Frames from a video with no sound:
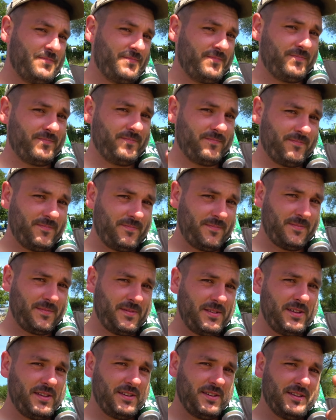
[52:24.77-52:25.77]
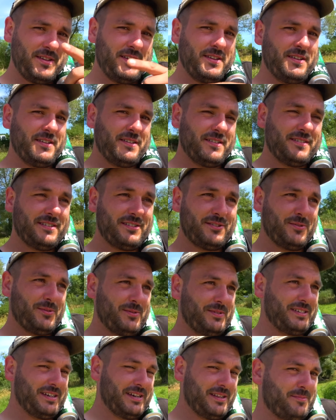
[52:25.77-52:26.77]
Yeah, that's
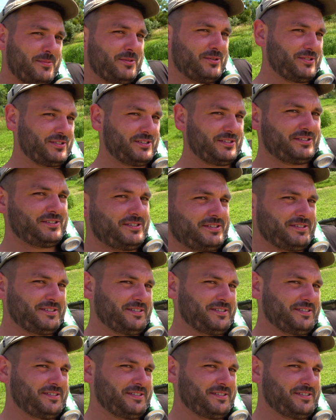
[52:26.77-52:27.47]
what we tell the bosses.